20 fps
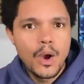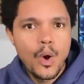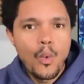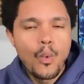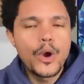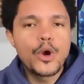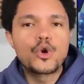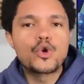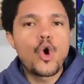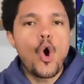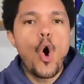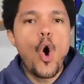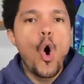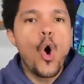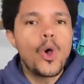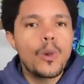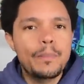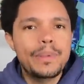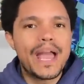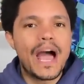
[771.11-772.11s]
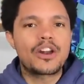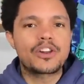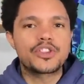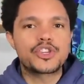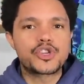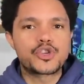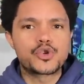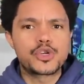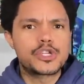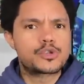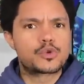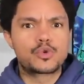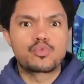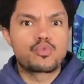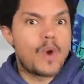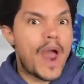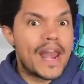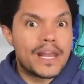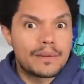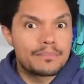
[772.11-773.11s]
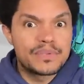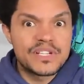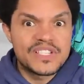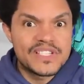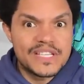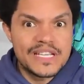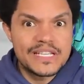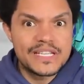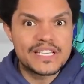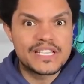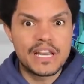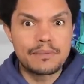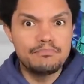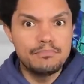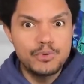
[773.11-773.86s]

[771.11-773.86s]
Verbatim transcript: we could all be out in the streets with random diseases and